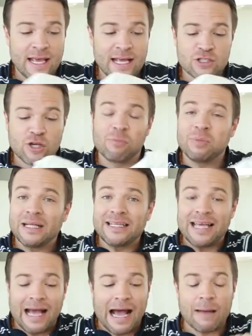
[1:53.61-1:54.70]
It's
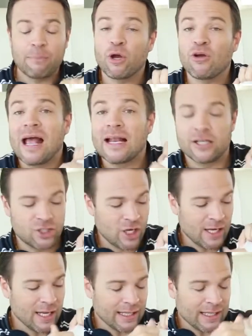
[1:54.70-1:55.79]
completely
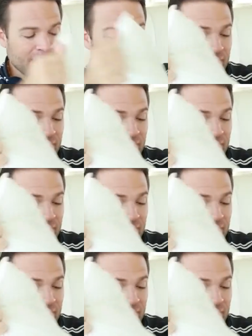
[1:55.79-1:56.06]
hypoallergenic.